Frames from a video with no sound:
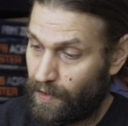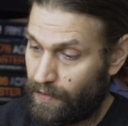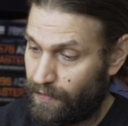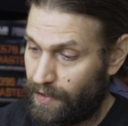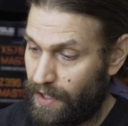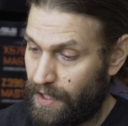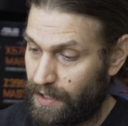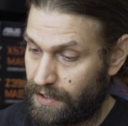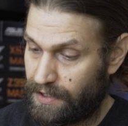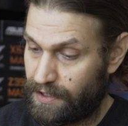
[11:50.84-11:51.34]

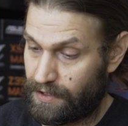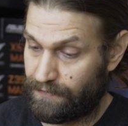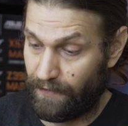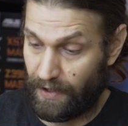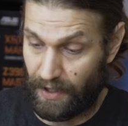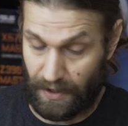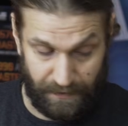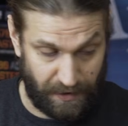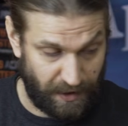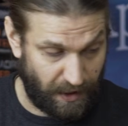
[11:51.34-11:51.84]
the Arctis
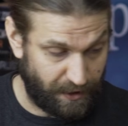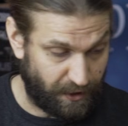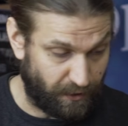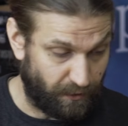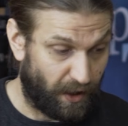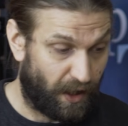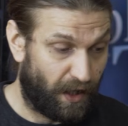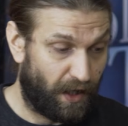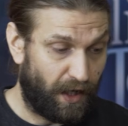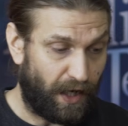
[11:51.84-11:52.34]
5s,
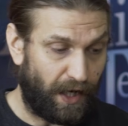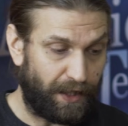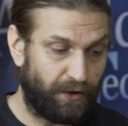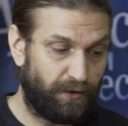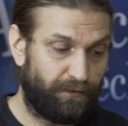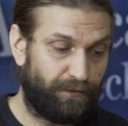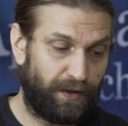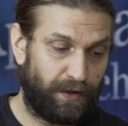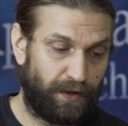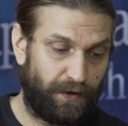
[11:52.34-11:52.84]
I
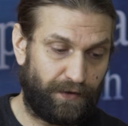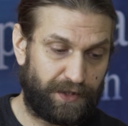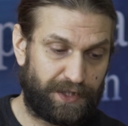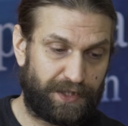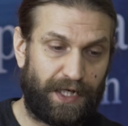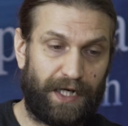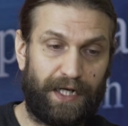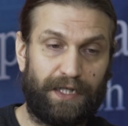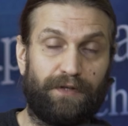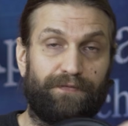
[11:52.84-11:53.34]
do feel that the
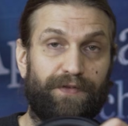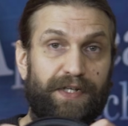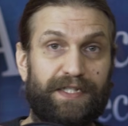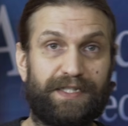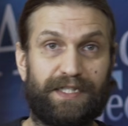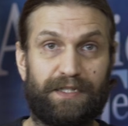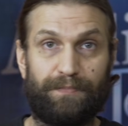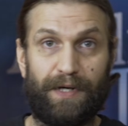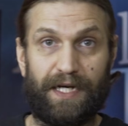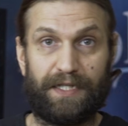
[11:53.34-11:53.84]
style of
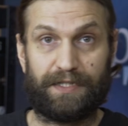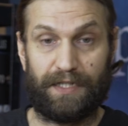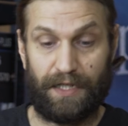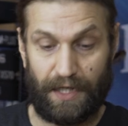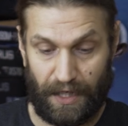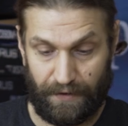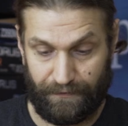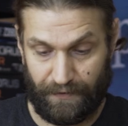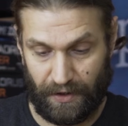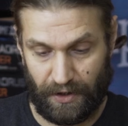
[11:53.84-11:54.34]
these is better.
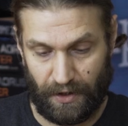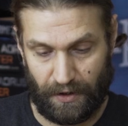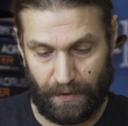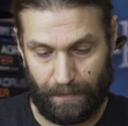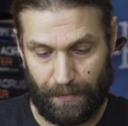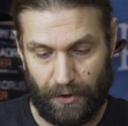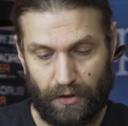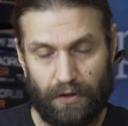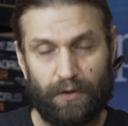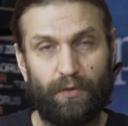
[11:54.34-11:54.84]
I feel that the
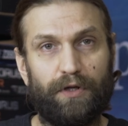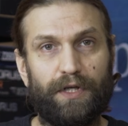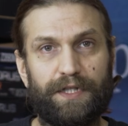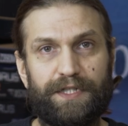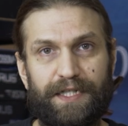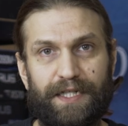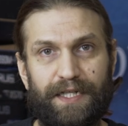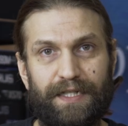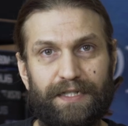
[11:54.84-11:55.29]
build quality